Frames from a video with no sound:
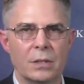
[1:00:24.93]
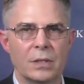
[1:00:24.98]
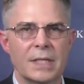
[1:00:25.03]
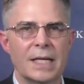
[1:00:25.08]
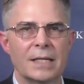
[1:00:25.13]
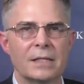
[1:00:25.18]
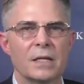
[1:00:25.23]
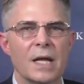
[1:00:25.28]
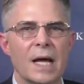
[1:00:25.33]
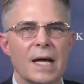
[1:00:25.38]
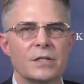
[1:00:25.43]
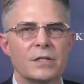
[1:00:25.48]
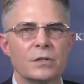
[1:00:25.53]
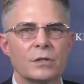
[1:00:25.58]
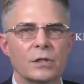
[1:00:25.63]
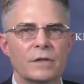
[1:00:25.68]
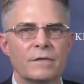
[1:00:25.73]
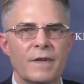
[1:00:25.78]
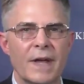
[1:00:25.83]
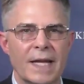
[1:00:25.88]

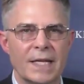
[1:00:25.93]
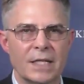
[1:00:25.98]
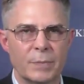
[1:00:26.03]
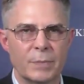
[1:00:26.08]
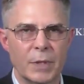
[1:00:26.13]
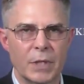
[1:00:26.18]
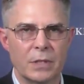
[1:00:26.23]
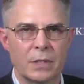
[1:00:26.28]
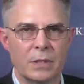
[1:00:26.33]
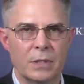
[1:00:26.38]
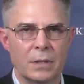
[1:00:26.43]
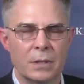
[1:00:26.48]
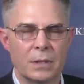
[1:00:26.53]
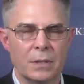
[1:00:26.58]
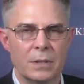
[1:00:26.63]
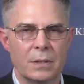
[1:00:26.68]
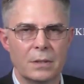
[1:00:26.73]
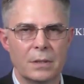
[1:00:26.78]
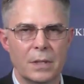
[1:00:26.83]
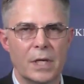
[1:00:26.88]
technological advancements,
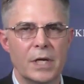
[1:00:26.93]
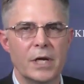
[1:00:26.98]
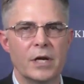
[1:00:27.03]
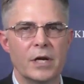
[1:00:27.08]
and